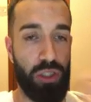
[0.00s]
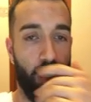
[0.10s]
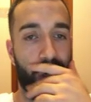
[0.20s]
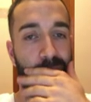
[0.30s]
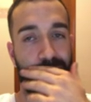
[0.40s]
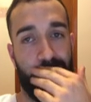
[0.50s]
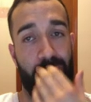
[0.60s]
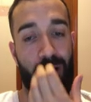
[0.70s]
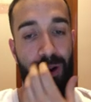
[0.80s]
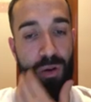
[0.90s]
So your Mystic
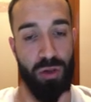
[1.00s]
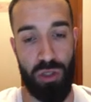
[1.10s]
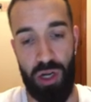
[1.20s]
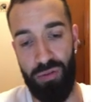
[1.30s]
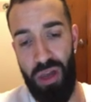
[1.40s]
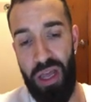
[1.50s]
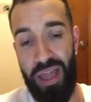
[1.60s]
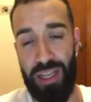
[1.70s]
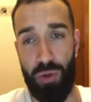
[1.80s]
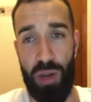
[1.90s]
Mine will always resolve.
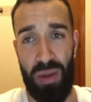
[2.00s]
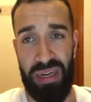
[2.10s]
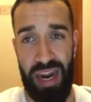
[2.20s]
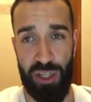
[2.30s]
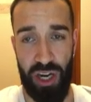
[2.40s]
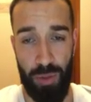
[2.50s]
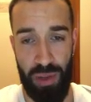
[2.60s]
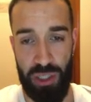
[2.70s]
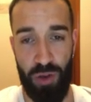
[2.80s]
That's why you play nine Dragon Pits.